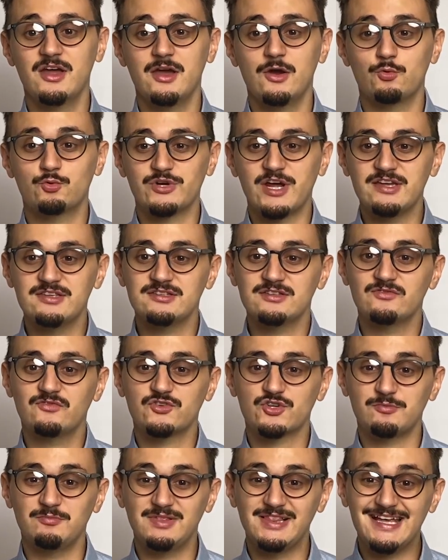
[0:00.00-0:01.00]
raising
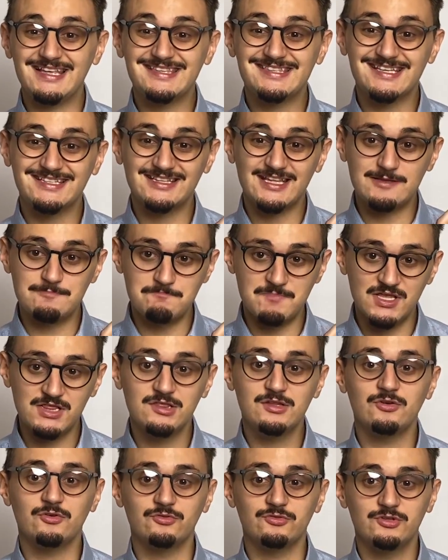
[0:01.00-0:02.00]
from less than $1
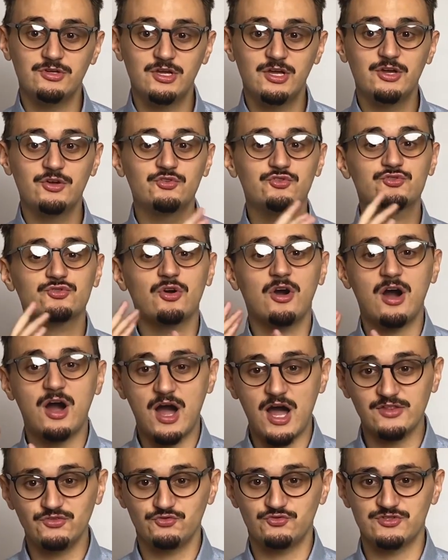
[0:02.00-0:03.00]
million to
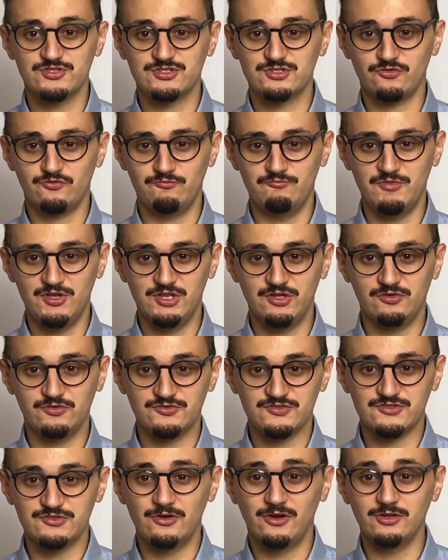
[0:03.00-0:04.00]
hundreds of
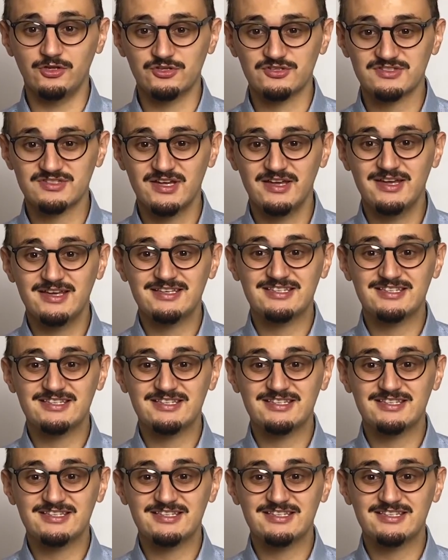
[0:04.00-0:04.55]
millions of dollars,